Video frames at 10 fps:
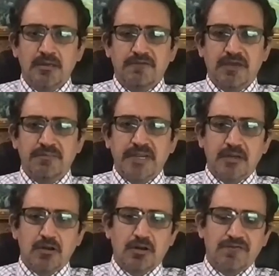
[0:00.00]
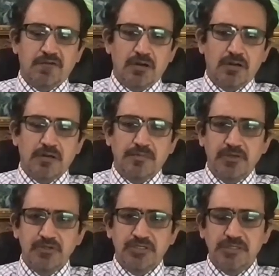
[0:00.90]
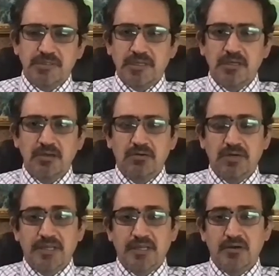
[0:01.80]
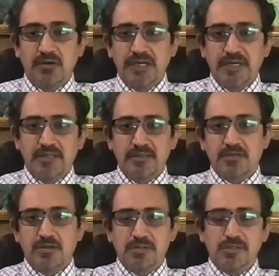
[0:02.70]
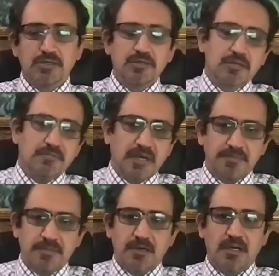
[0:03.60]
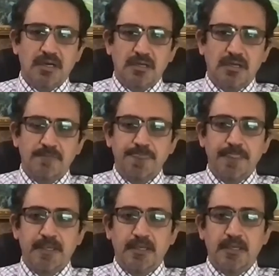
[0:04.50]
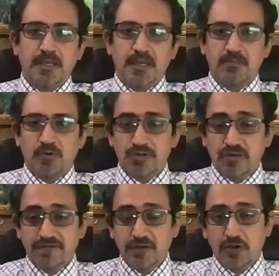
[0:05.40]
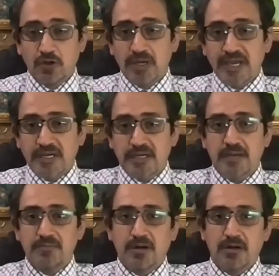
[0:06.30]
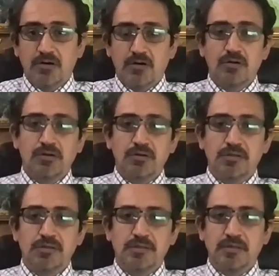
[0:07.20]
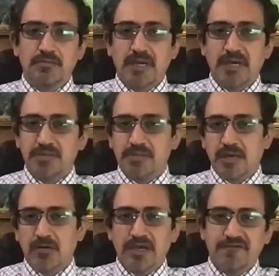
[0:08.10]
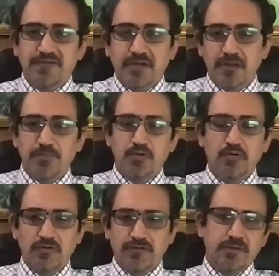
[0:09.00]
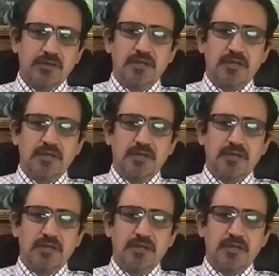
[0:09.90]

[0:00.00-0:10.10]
We have made a lot of contributions, including, leading the tocilizumab trial. And most of you know Actemra or tocilizumab is now FDA approved